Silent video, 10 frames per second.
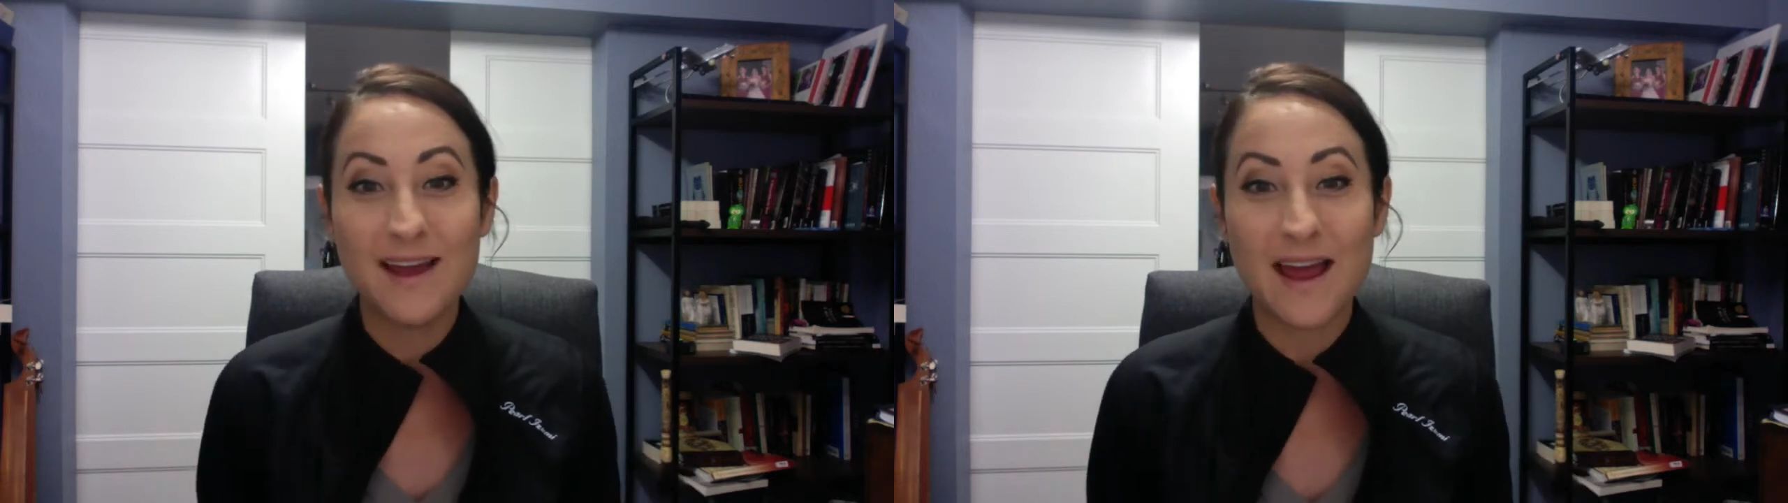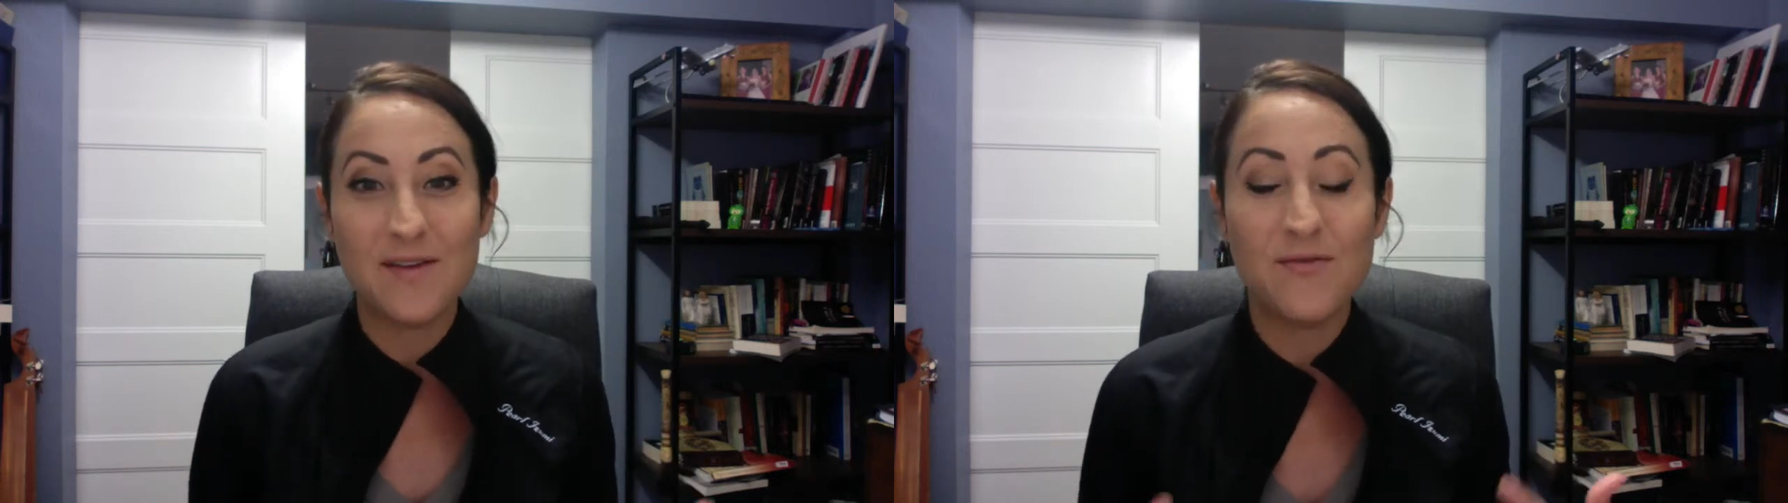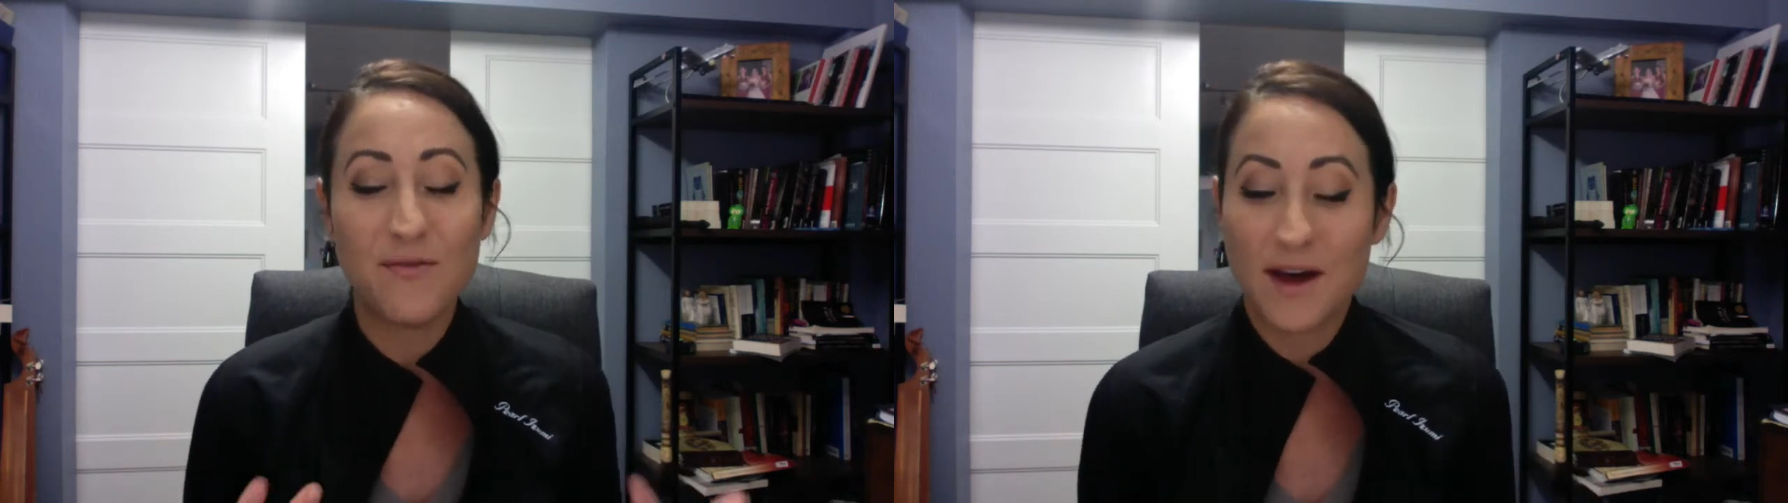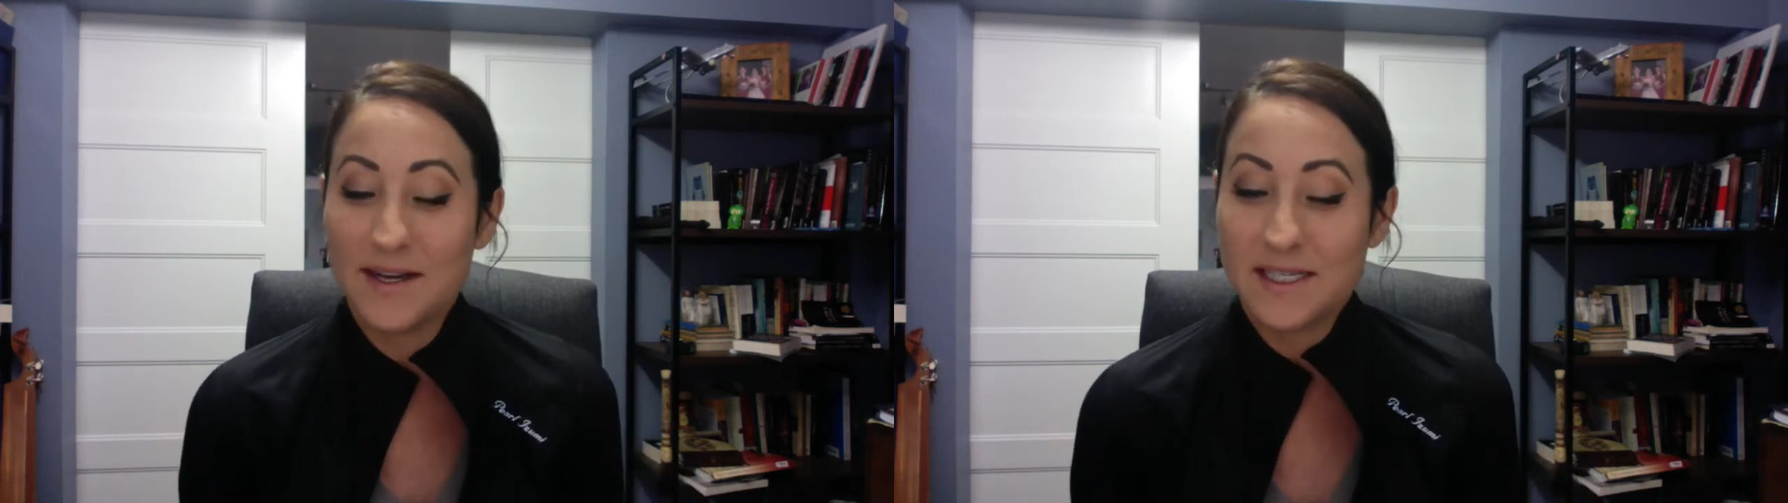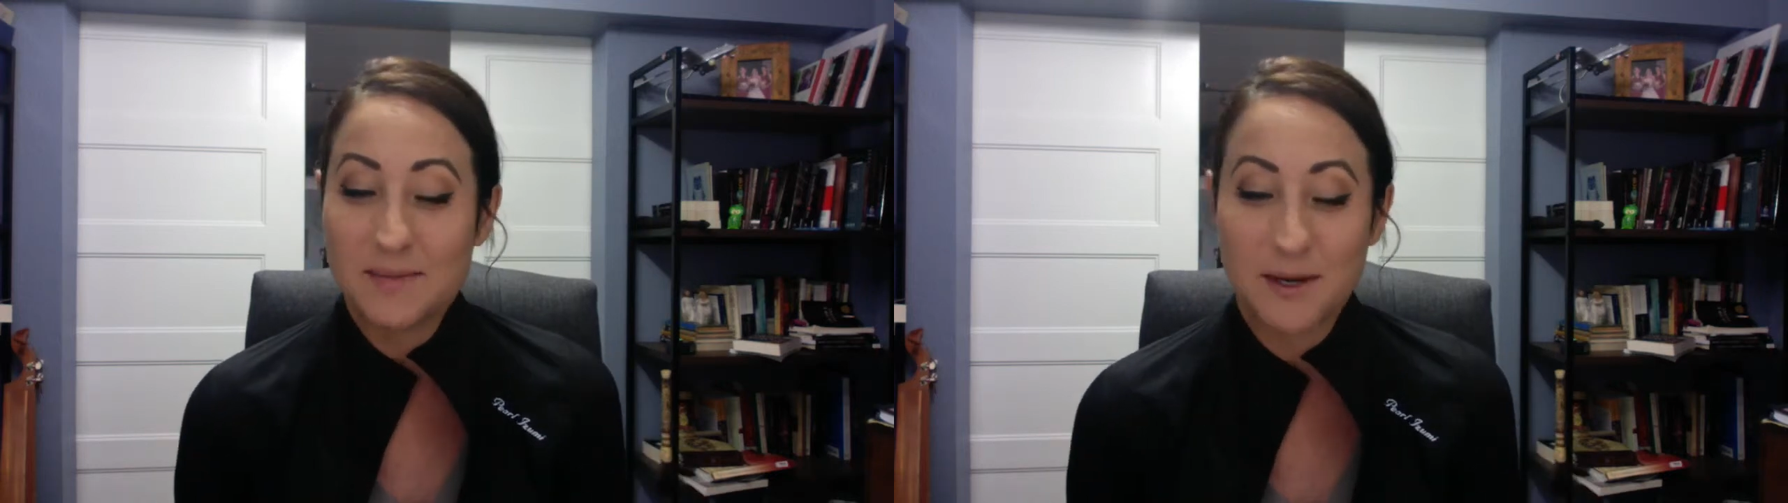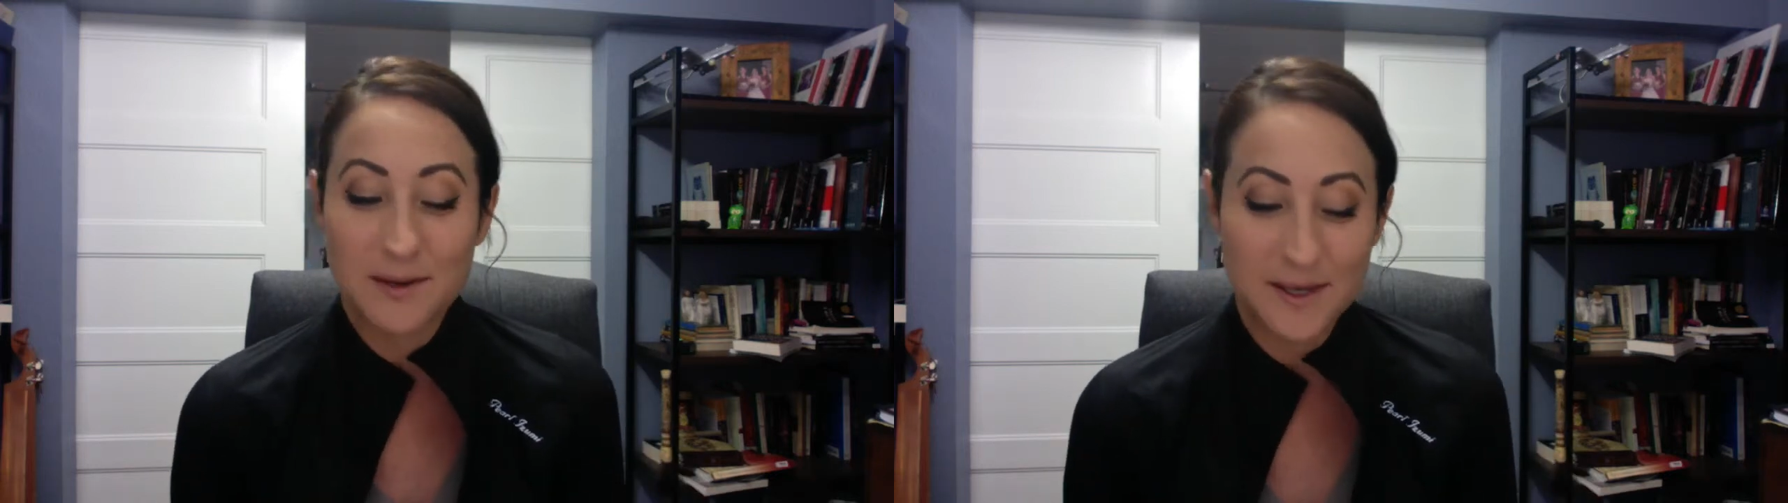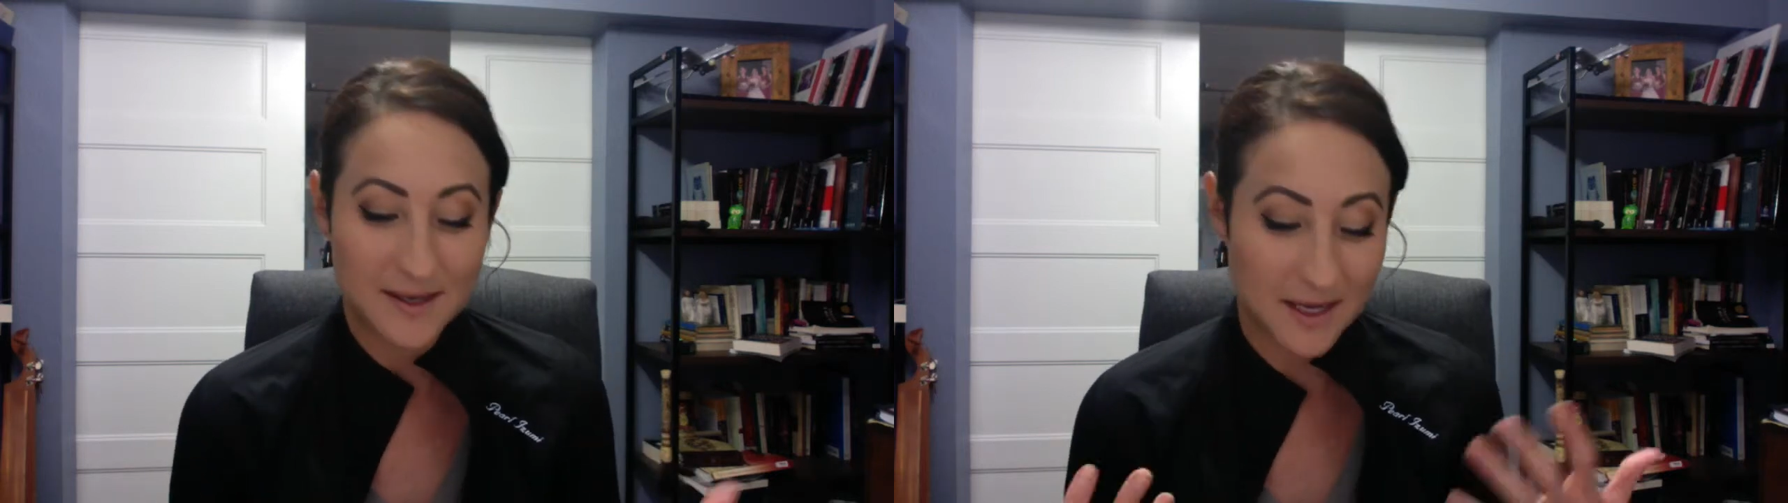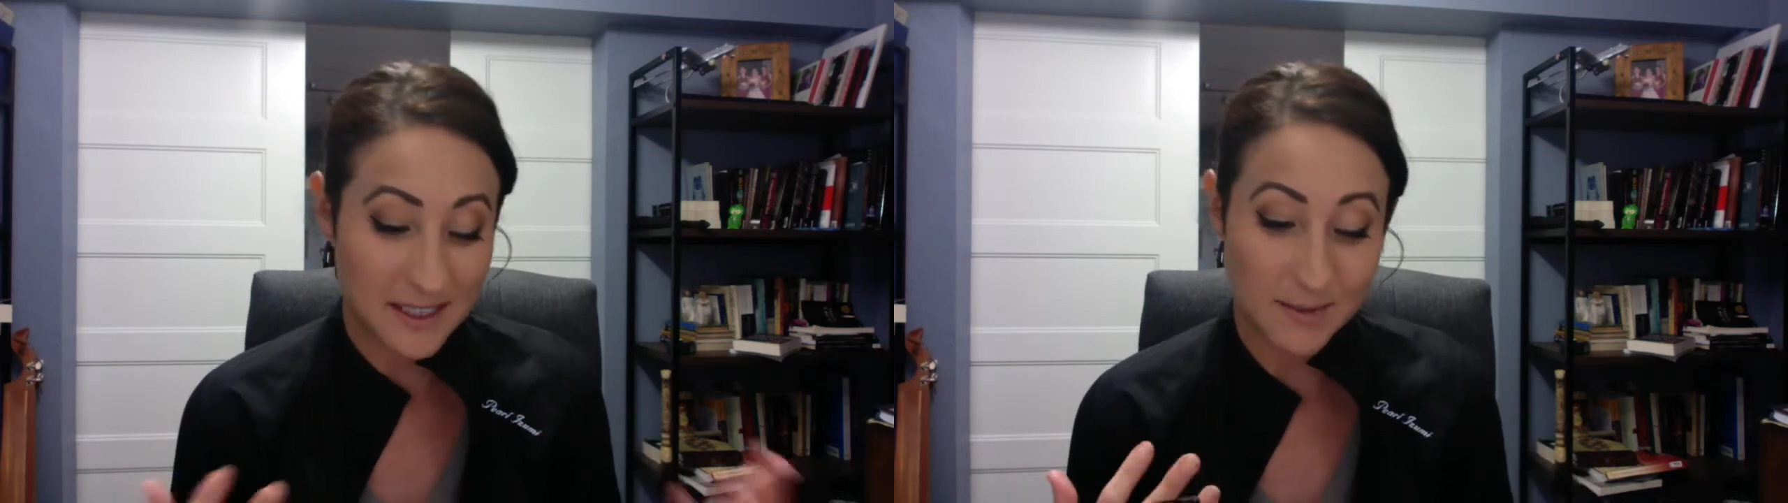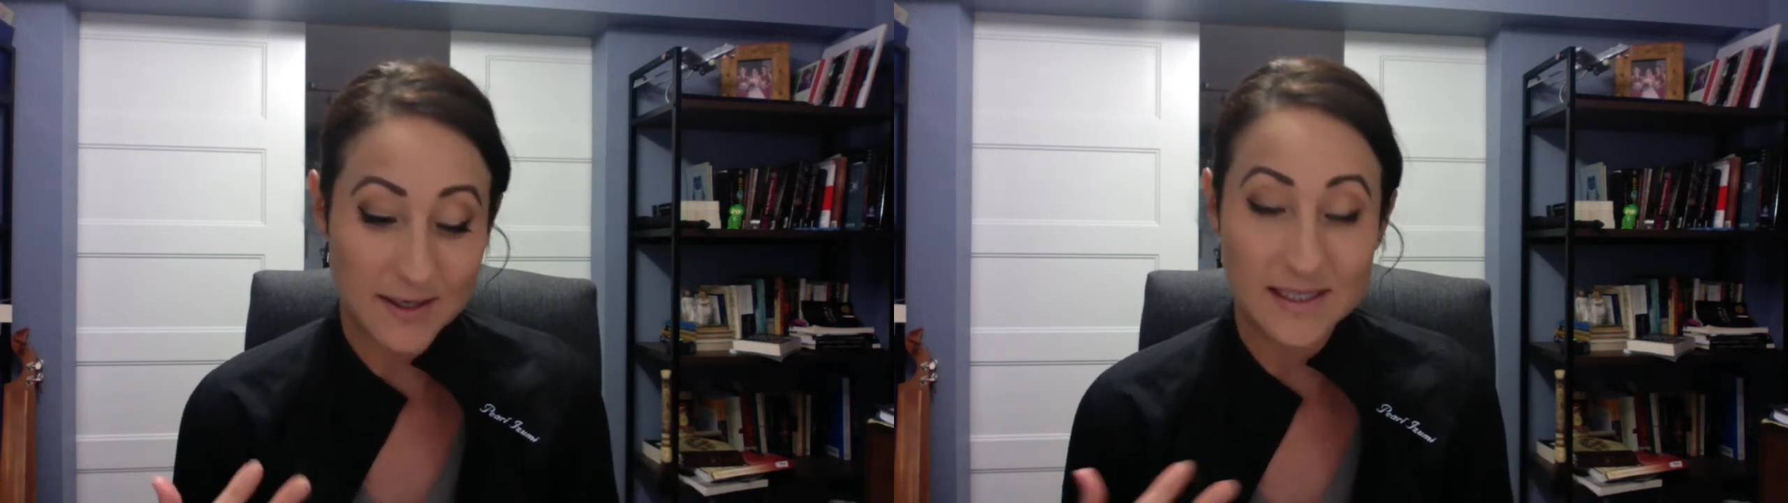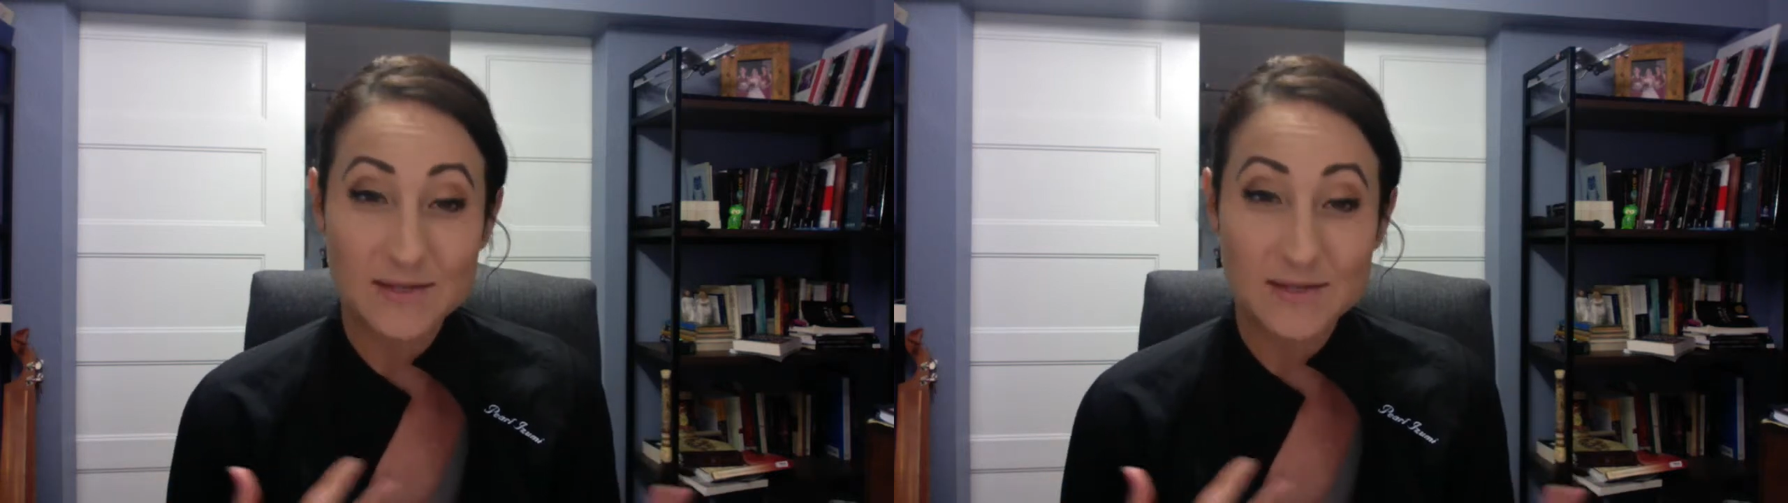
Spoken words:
a fun experience